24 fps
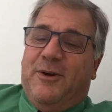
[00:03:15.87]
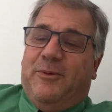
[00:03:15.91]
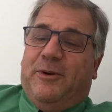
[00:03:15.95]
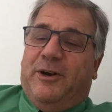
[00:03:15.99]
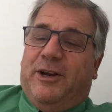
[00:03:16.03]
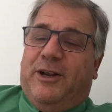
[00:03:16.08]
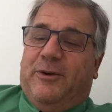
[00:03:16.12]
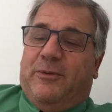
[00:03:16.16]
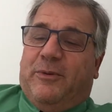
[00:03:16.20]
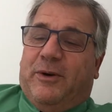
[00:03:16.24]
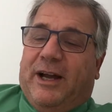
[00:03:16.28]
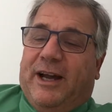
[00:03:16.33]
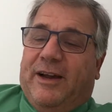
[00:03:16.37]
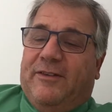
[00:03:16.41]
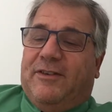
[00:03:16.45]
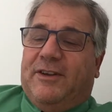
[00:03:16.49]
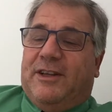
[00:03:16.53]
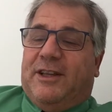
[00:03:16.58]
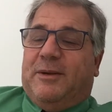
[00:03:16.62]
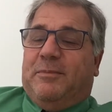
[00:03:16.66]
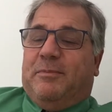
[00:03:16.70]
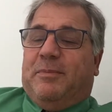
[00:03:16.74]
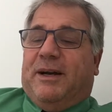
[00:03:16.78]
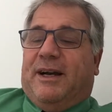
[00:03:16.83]
When he arrived
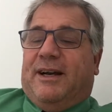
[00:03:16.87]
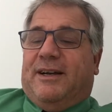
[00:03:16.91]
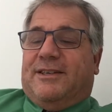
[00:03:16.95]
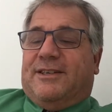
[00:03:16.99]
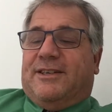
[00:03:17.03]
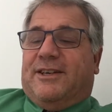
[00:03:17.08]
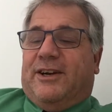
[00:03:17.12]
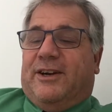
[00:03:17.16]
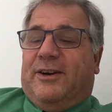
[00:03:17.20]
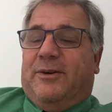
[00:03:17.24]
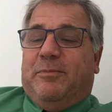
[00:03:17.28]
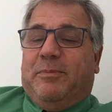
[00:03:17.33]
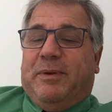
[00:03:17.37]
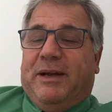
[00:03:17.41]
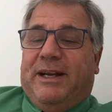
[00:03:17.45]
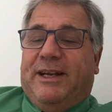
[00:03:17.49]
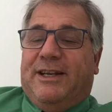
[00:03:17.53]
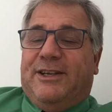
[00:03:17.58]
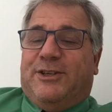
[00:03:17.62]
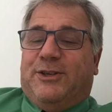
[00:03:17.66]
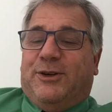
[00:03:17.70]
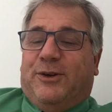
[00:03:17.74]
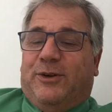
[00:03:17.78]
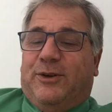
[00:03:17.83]
at the boxcar,
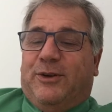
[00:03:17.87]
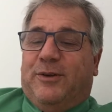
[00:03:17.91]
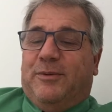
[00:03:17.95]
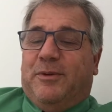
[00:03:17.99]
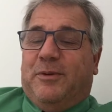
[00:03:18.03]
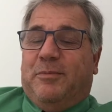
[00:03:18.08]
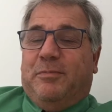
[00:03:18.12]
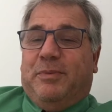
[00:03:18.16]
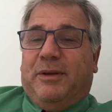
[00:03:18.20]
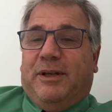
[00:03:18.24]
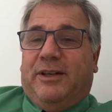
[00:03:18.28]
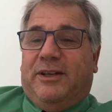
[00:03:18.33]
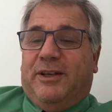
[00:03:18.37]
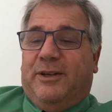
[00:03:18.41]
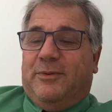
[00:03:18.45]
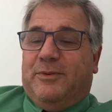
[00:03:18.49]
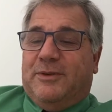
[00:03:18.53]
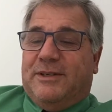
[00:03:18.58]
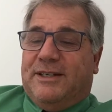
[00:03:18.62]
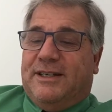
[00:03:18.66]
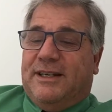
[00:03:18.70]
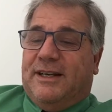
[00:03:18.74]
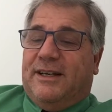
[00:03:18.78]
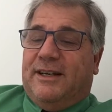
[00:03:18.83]
Benny told him the building
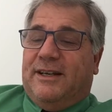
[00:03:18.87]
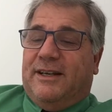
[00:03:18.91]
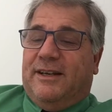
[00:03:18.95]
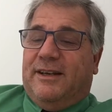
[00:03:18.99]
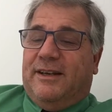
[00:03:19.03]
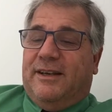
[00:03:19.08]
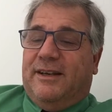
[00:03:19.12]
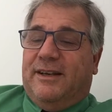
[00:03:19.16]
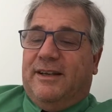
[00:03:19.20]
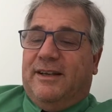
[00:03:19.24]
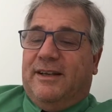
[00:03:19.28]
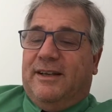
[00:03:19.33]
was done.